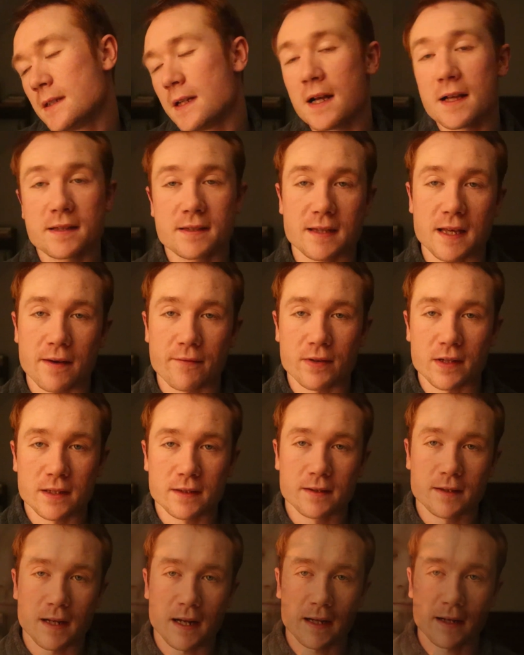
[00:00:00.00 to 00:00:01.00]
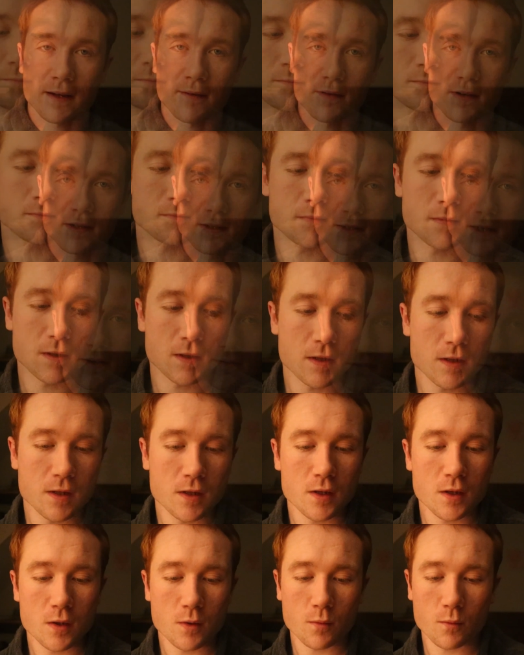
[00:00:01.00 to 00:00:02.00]
a 7. I give it a 7.
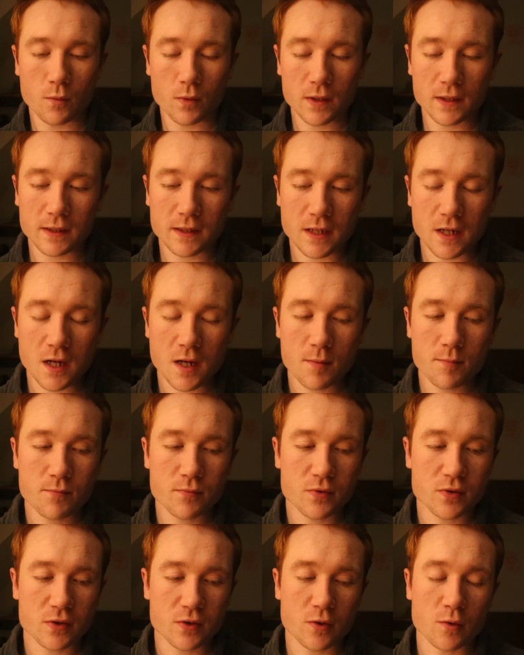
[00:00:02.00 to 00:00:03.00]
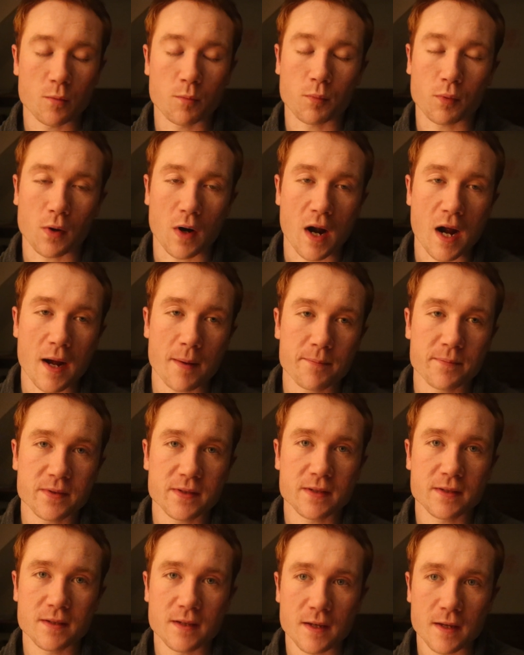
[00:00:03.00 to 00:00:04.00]
When it comes to
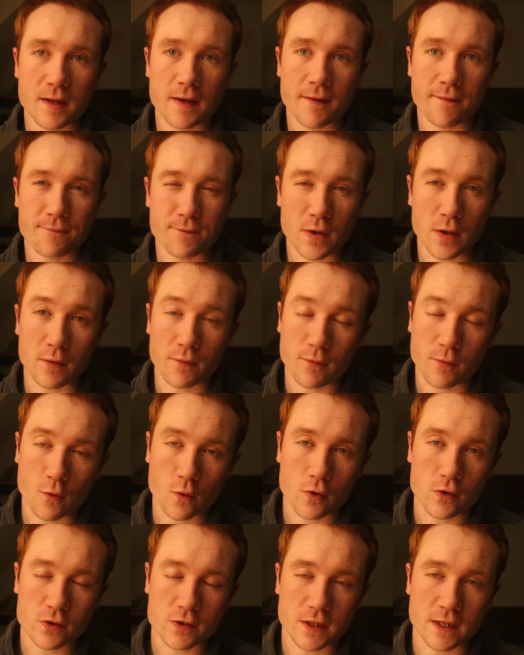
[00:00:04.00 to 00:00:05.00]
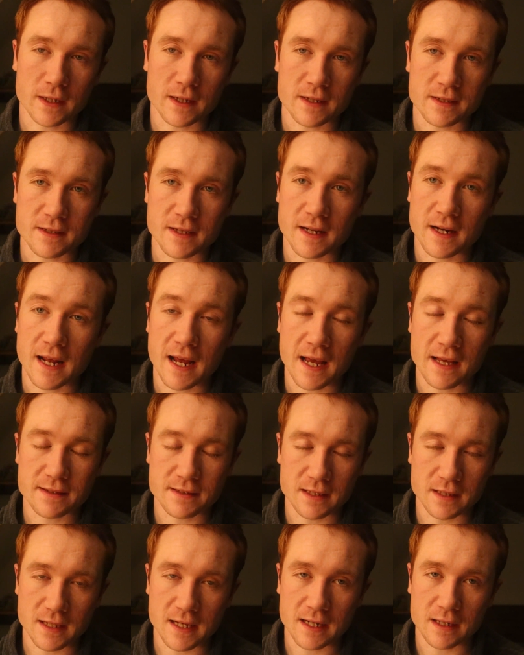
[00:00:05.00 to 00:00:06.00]
props, Fear Force, like I said, has
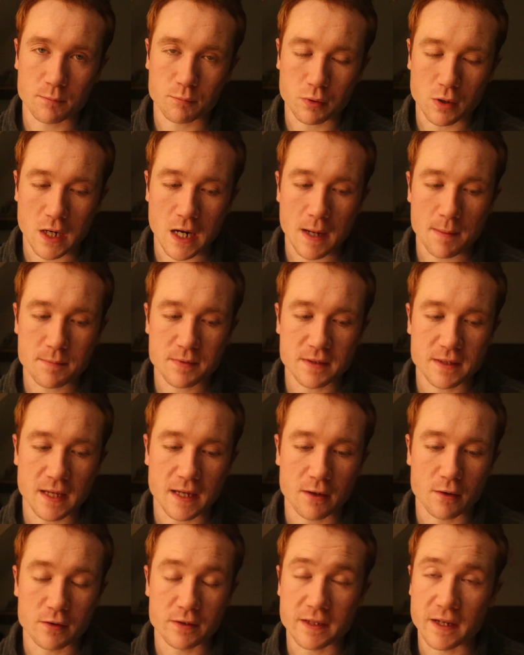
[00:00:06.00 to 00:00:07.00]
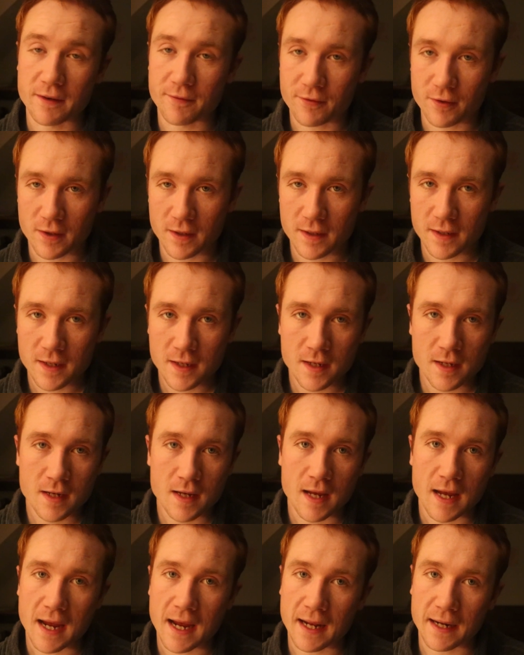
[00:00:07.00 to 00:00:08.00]
a lot of props that are different.
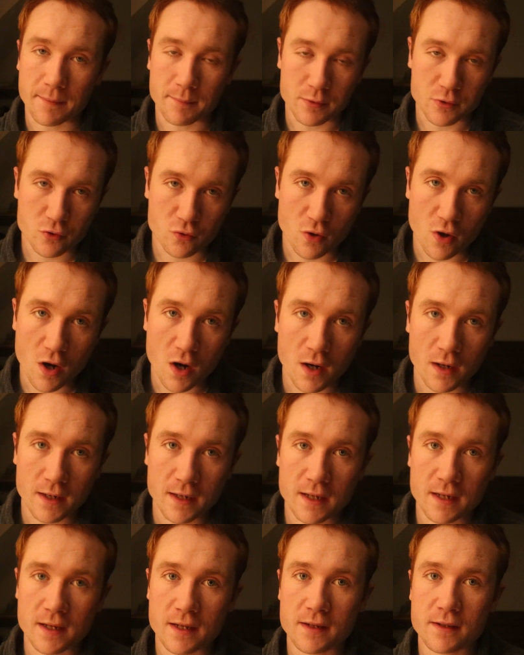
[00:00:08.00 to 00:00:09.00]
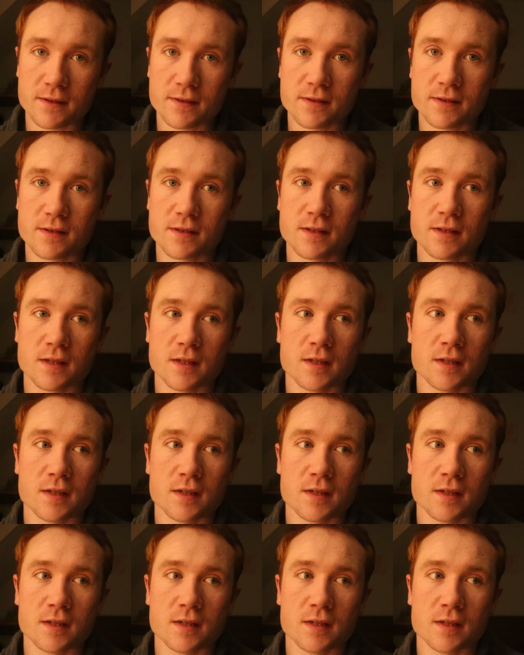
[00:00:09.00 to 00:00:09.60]
Animatronics,